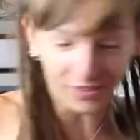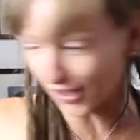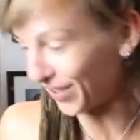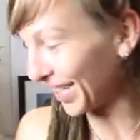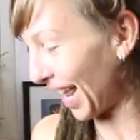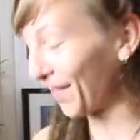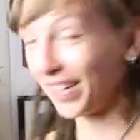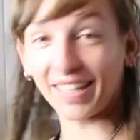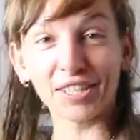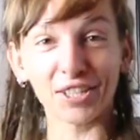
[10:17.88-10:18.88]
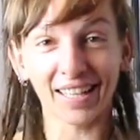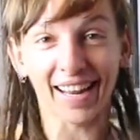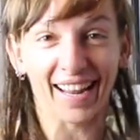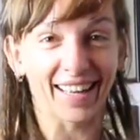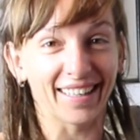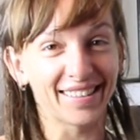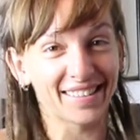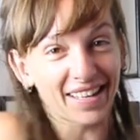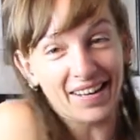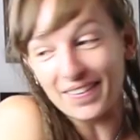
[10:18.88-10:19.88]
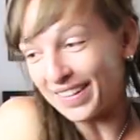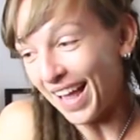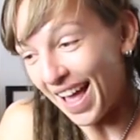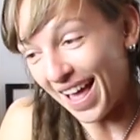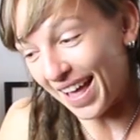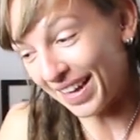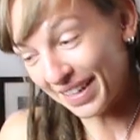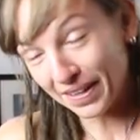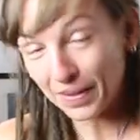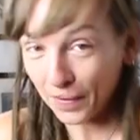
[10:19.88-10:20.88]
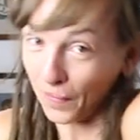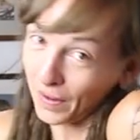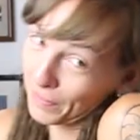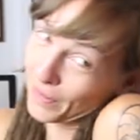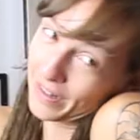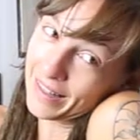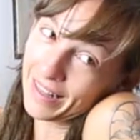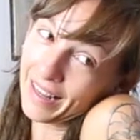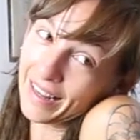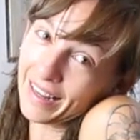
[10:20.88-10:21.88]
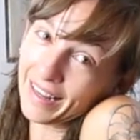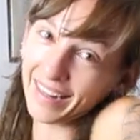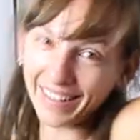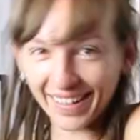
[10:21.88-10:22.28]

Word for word: nose in everything she can. So, yay! One more thing.